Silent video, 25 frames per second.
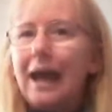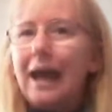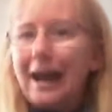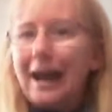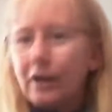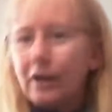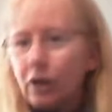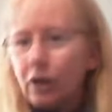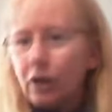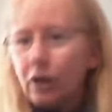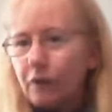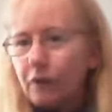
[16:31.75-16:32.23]

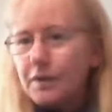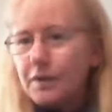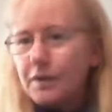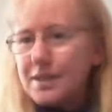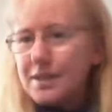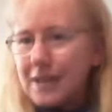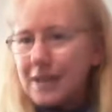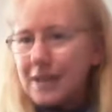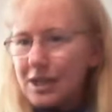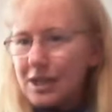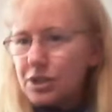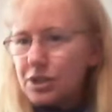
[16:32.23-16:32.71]
and a
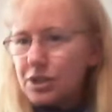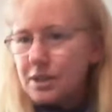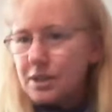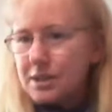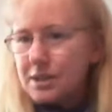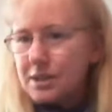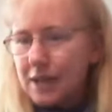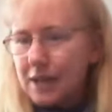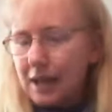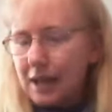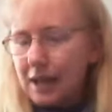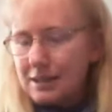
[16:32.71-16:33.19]
conversation
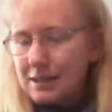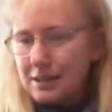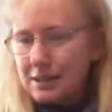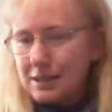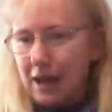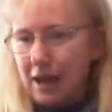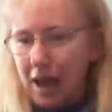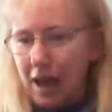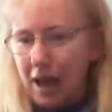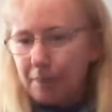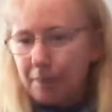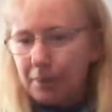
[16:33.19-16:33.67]
starts
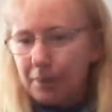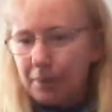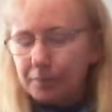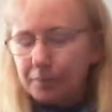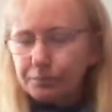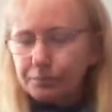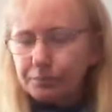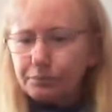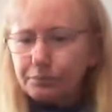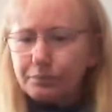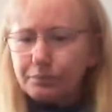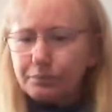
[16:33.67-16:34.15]
to
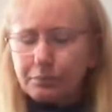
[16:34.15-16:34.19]
happen.